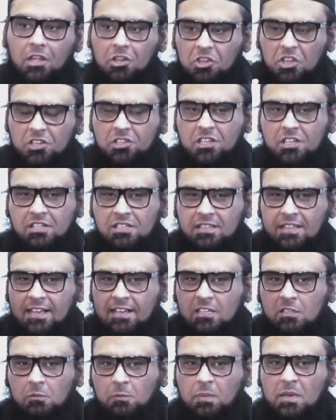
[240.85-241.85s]
This is the
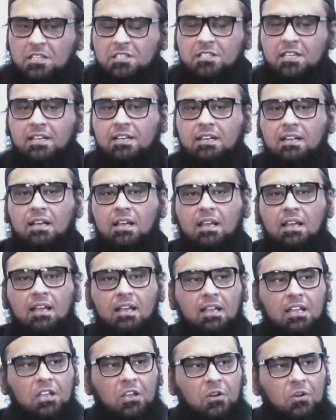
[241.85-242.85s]
explicit,
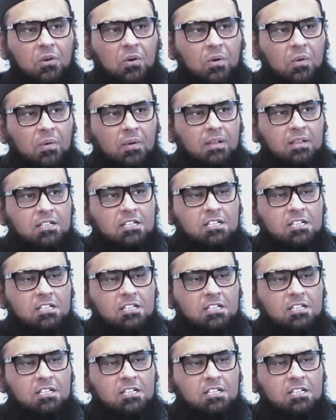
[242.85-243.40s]
you know,